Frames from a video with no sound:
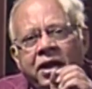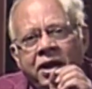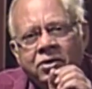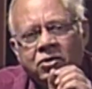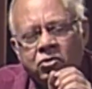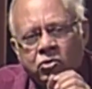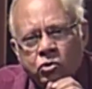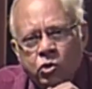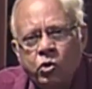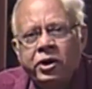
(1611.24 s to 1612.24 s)

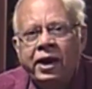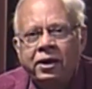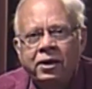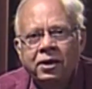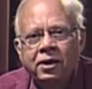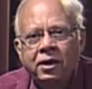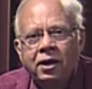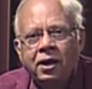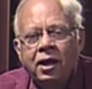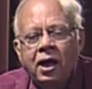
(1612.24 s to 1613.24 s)
included
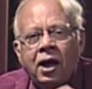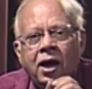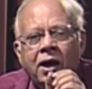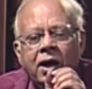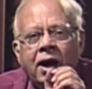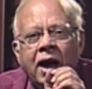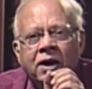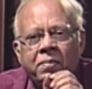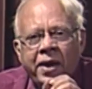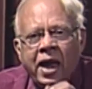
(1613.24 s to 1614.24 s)

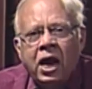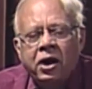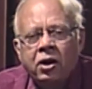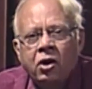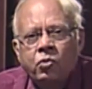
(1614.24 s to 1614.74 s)
Albert,